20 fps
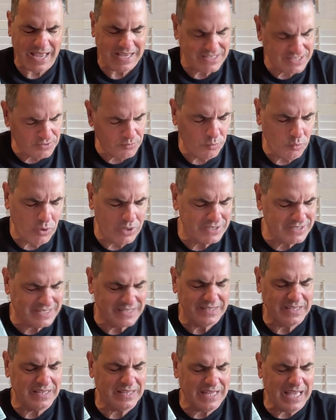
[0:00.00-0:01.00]
As it was
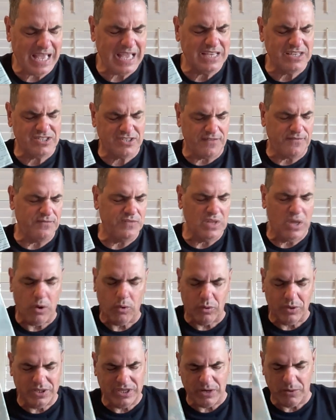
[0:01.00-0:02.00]
in the days of
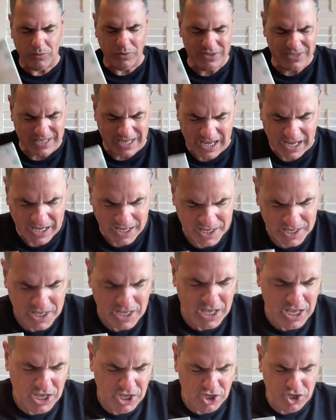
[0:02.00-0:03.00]
Noah, there was a
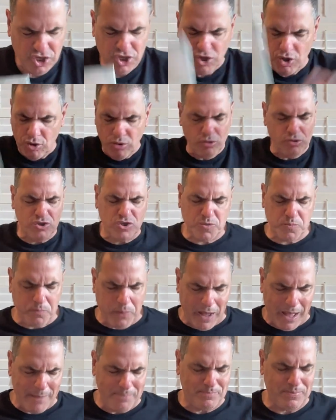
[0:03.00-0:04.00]
huge
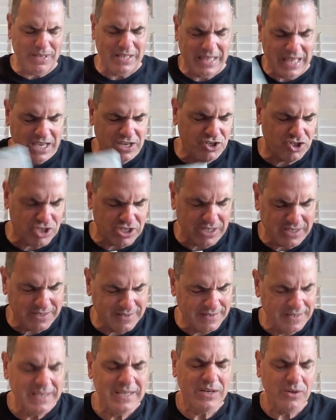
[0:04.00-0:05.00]

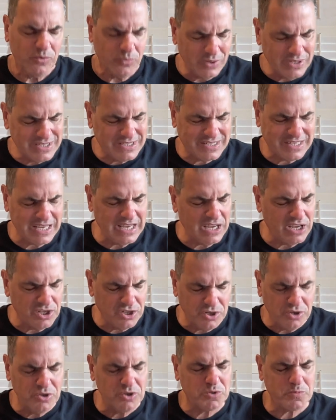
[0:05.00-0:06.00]
population. We see a
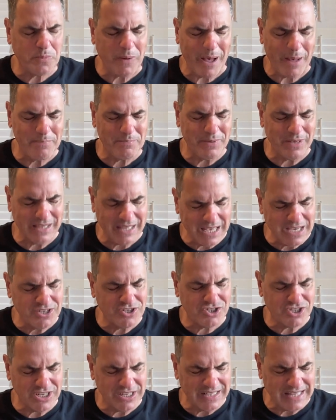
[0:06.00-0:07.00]
huge
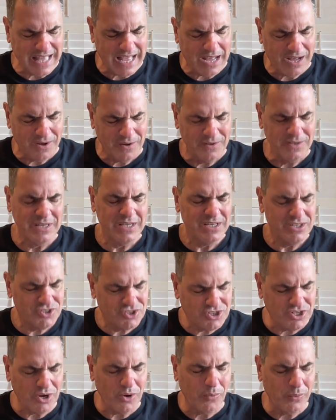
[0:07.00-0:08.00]
population now.
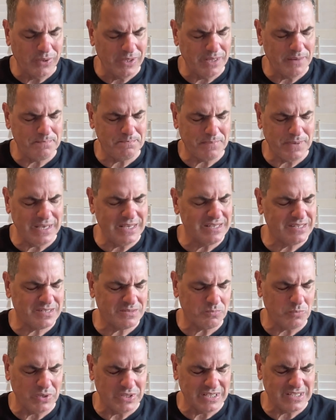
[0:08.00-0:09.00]
So will it be
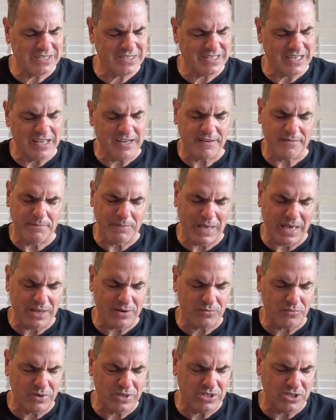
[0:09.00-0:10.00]
when the Son of
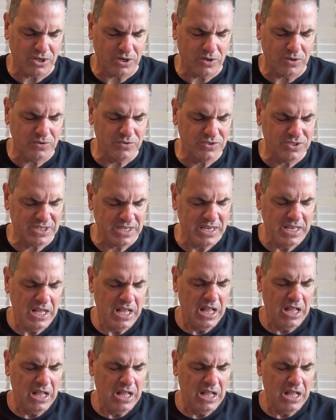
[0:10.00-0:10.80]
Man returns.